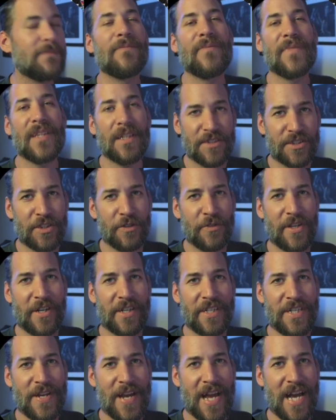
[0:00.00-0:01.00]
So there
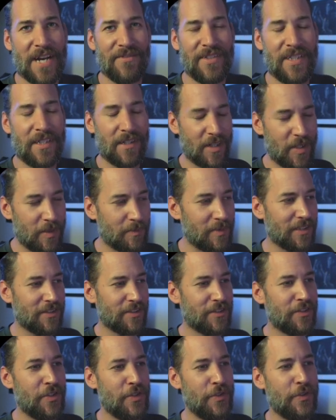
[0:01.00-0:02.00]
you have it. I hope this
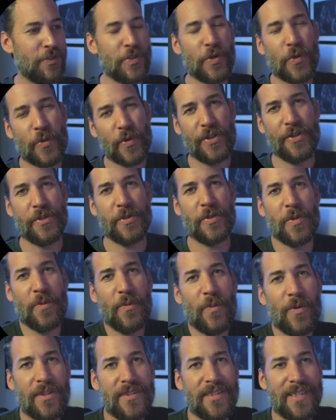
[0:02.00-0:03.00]
tutorial
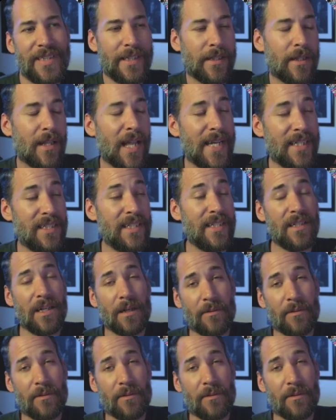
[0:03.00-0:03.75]
was enlightening.